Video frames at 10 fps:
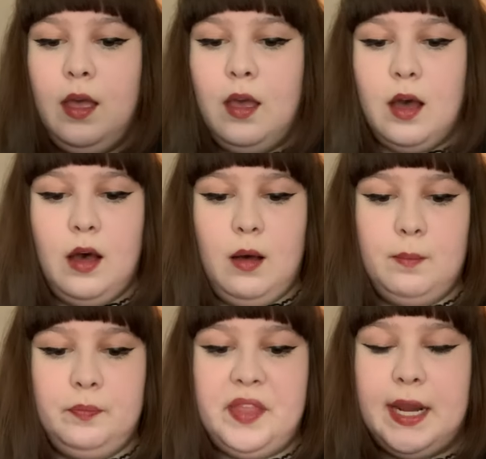
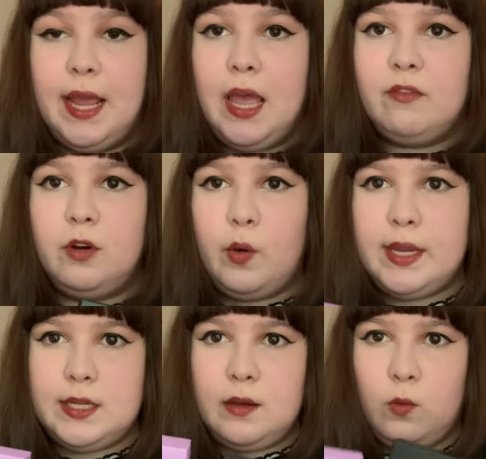Um, and I have no
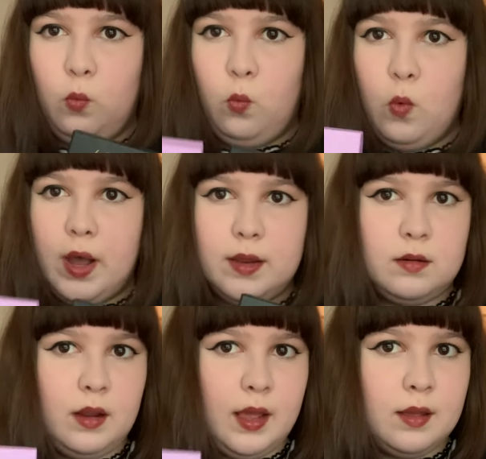idea what
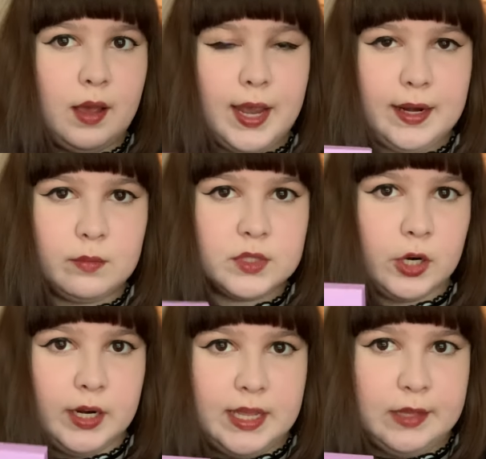items are
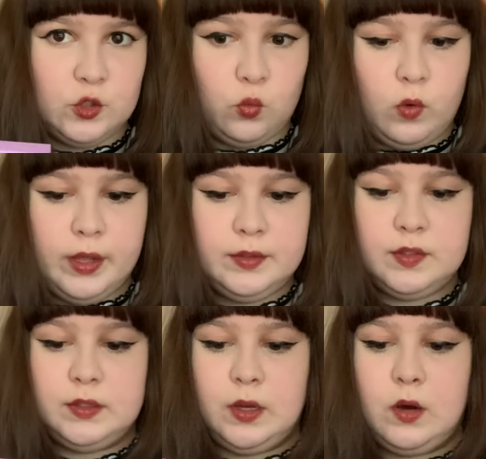in each one.
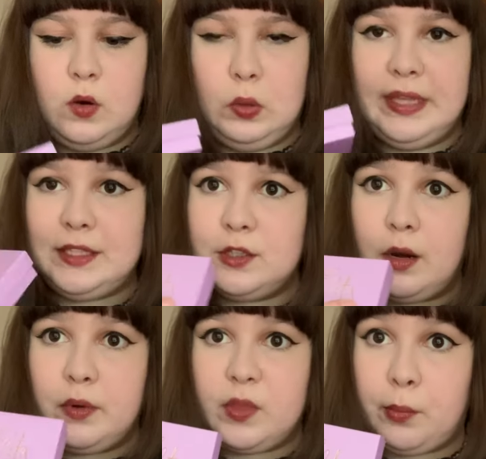So let's start
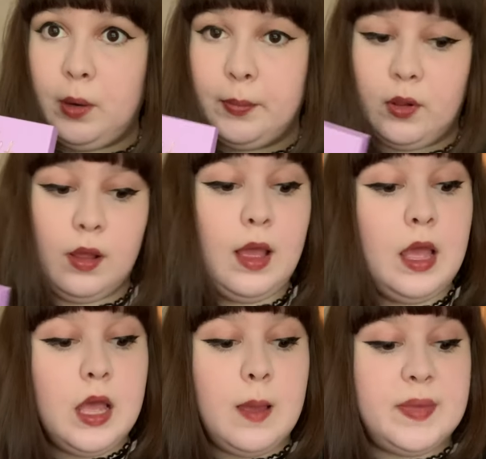with the purple
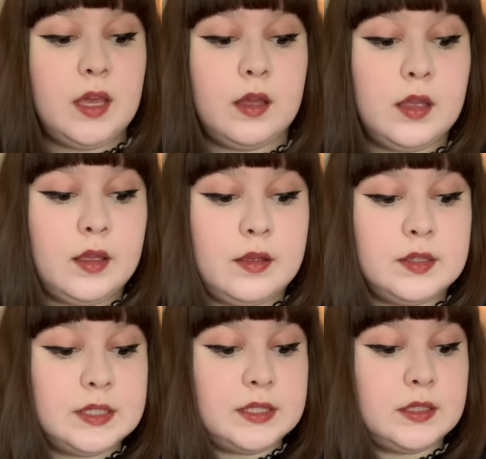
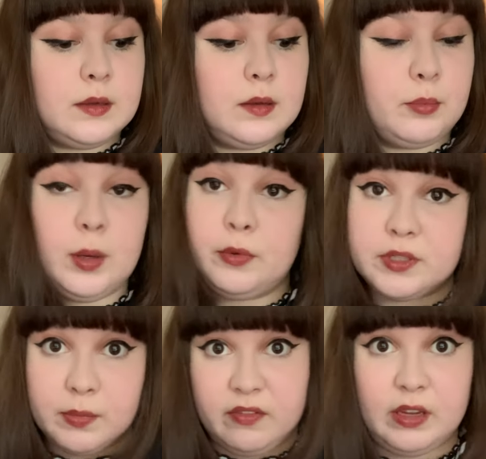because purple is
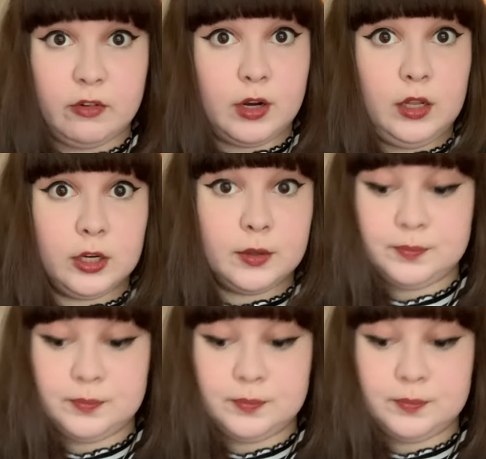my favorite color.